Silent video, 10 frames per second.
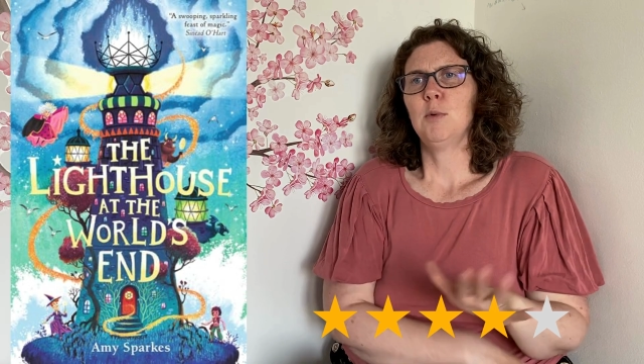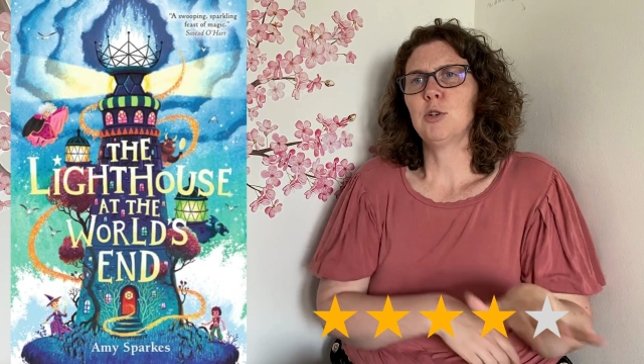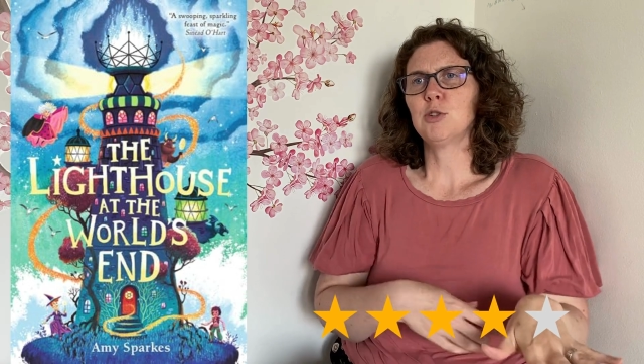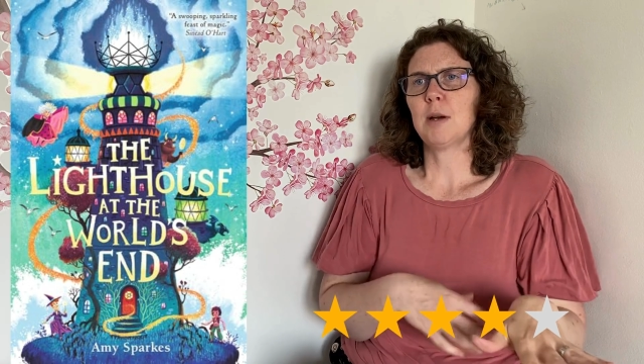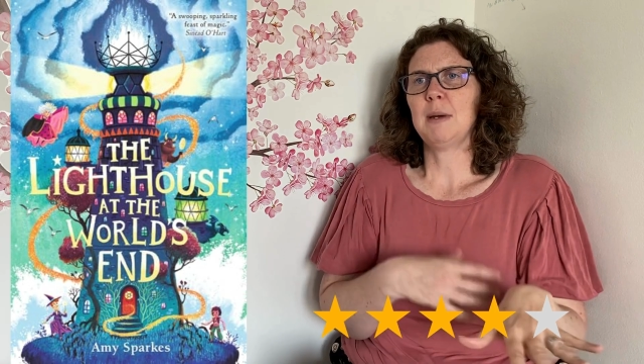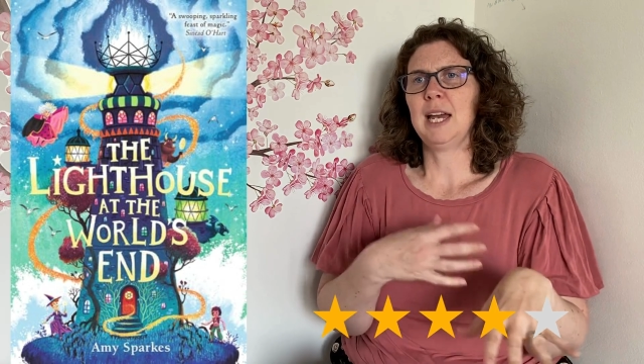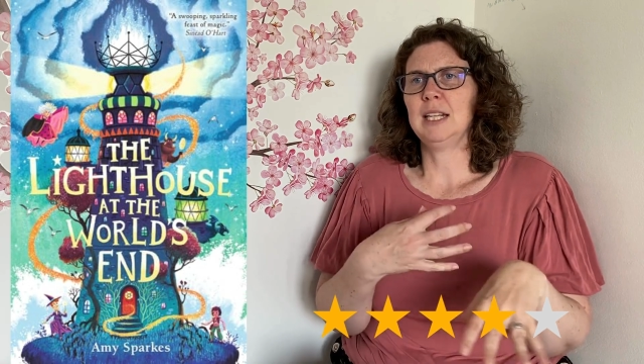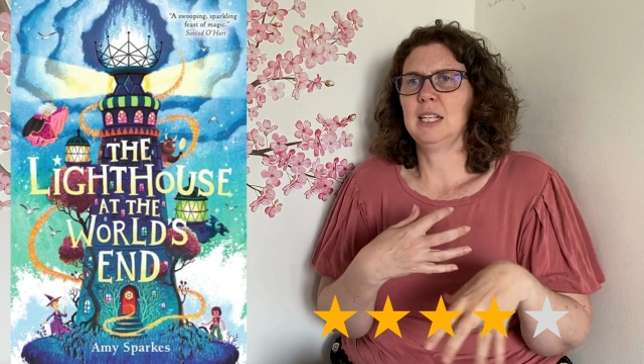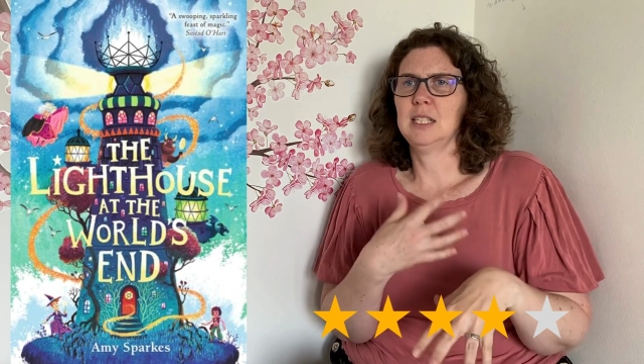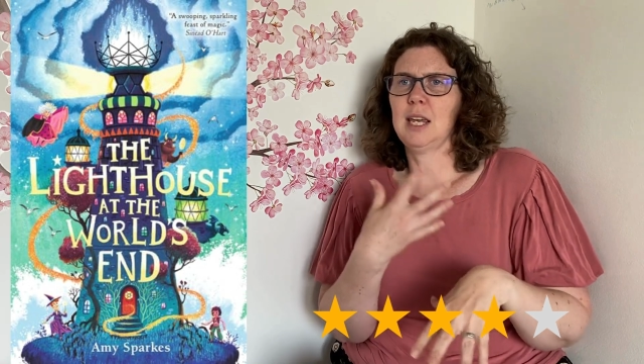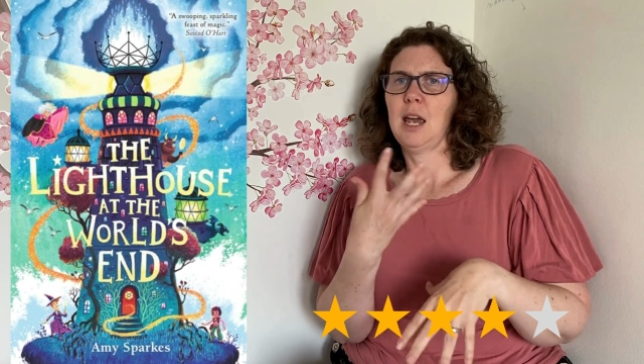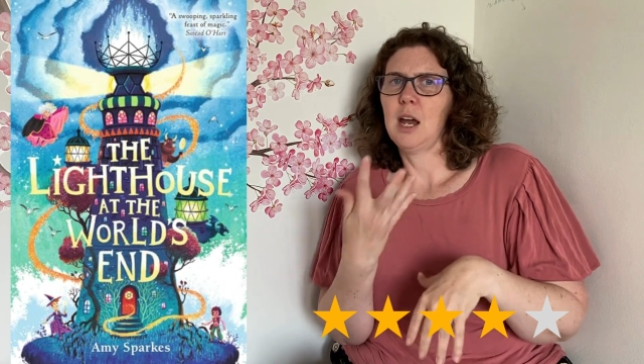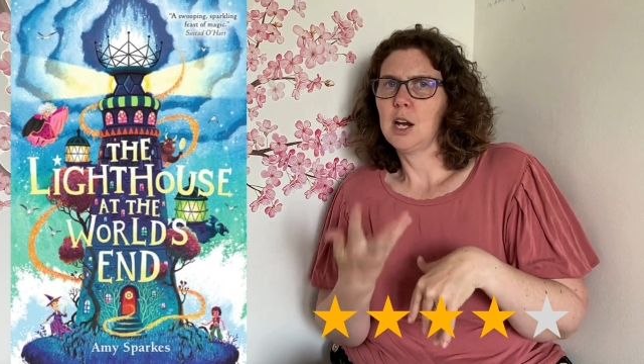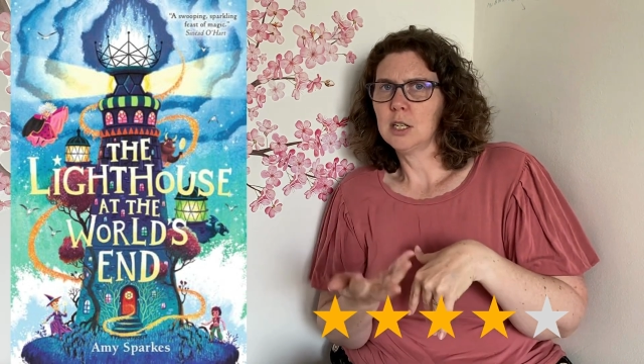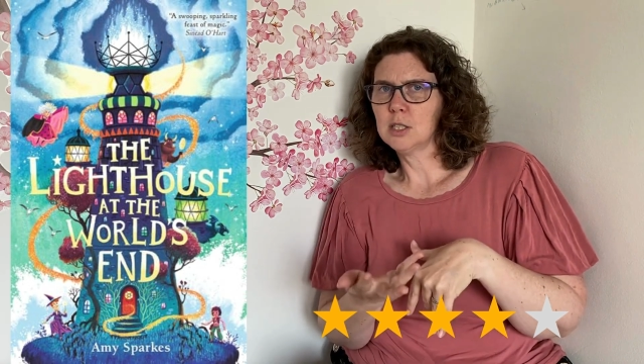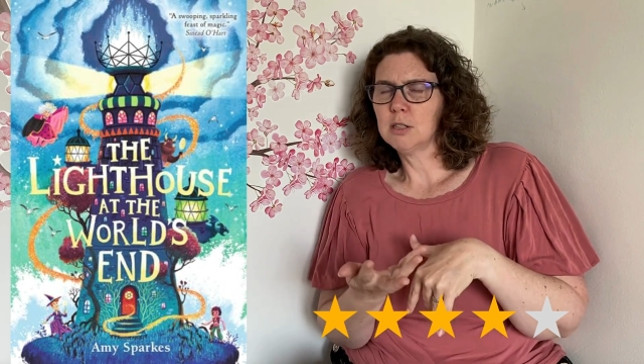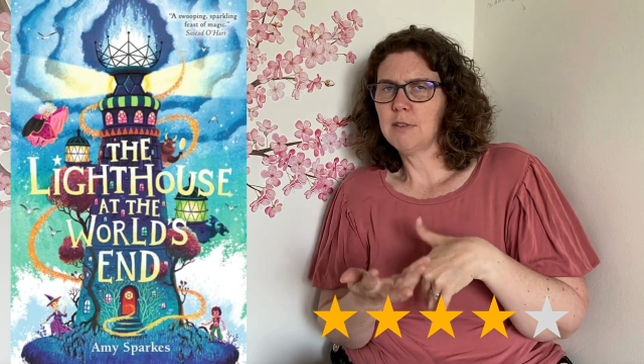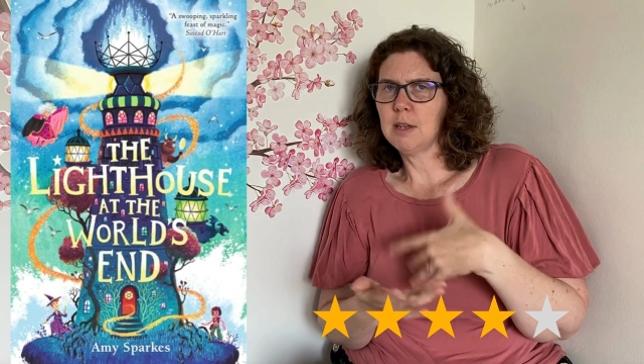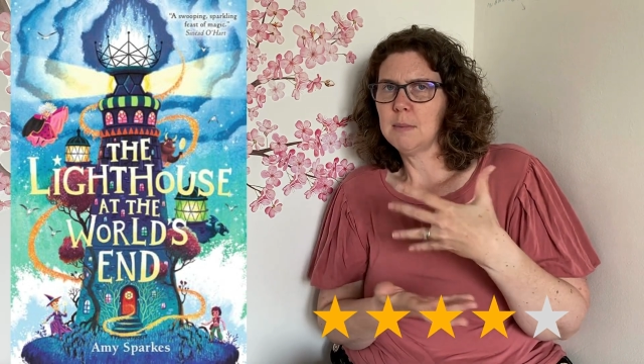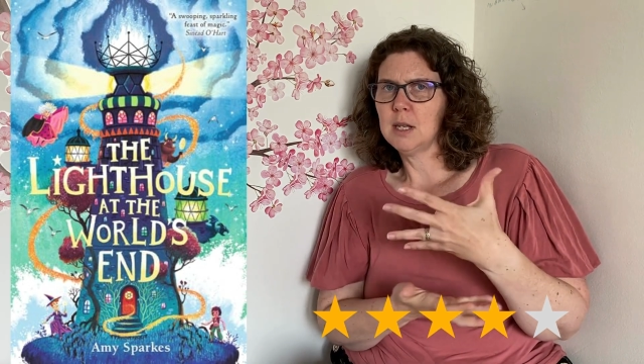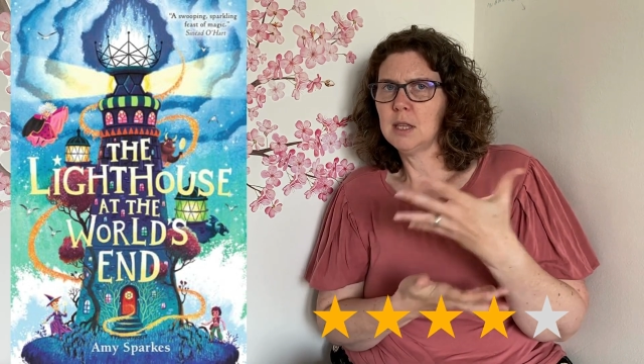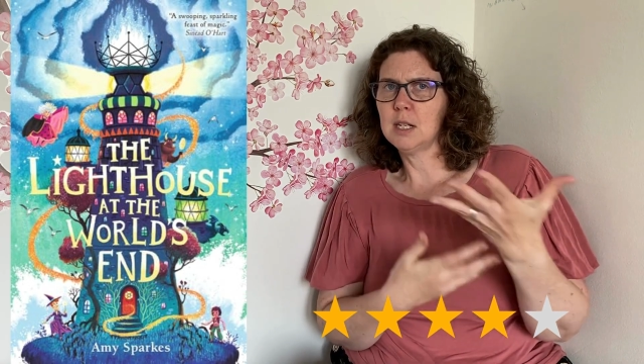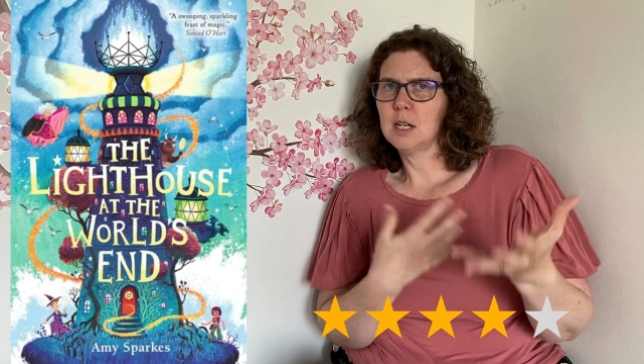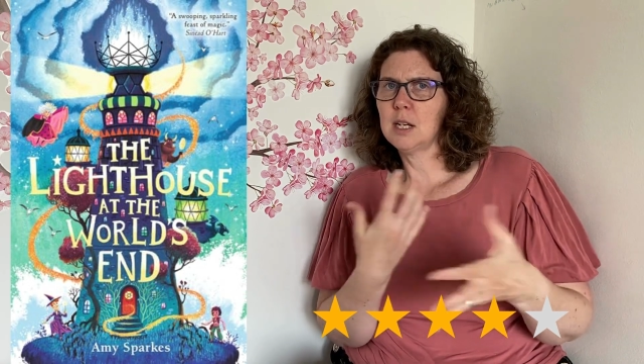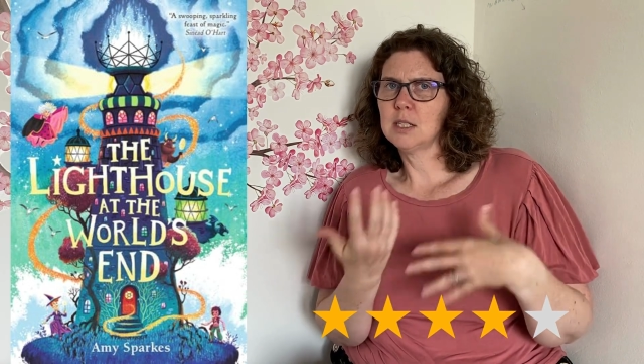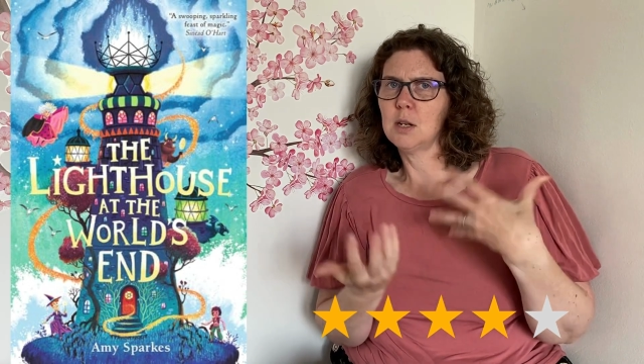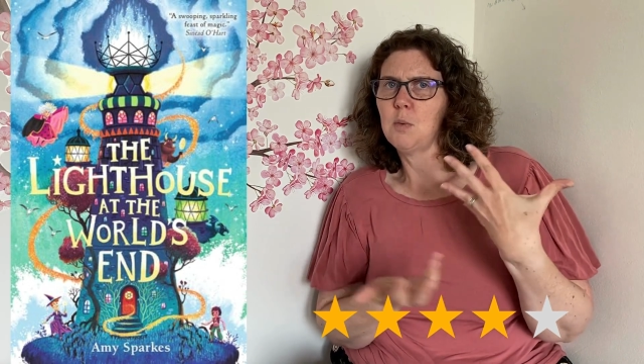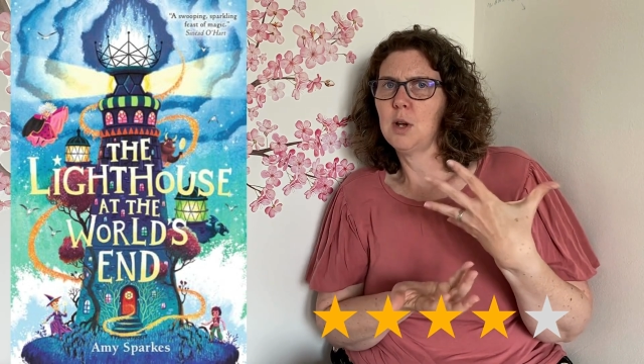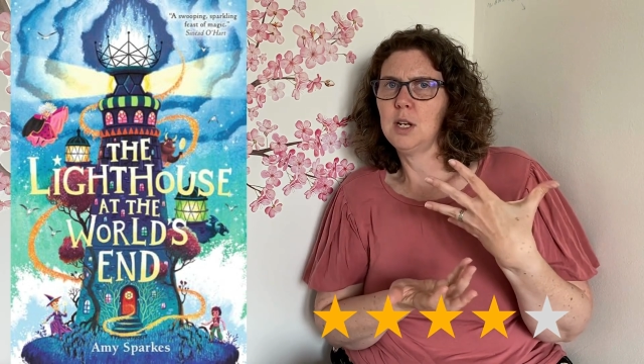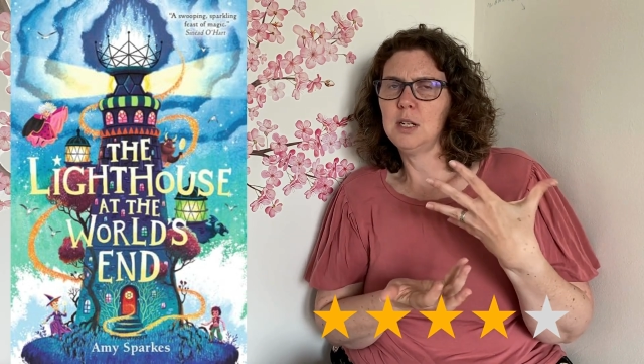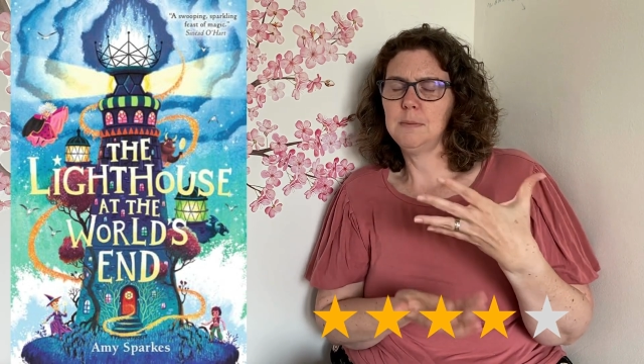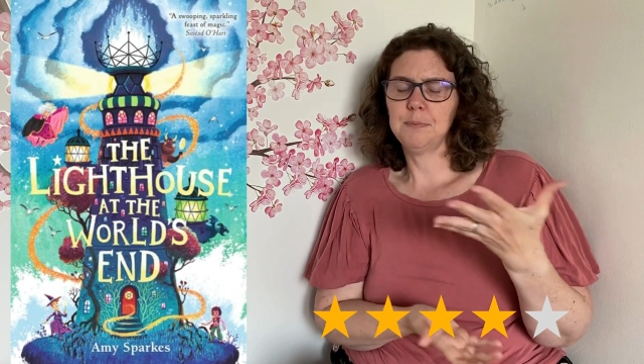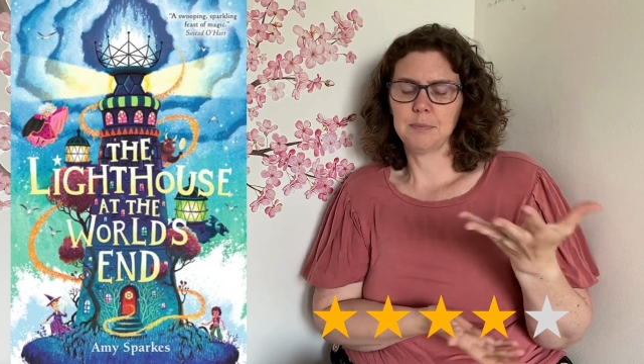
drama and less character development than I guess I wanted.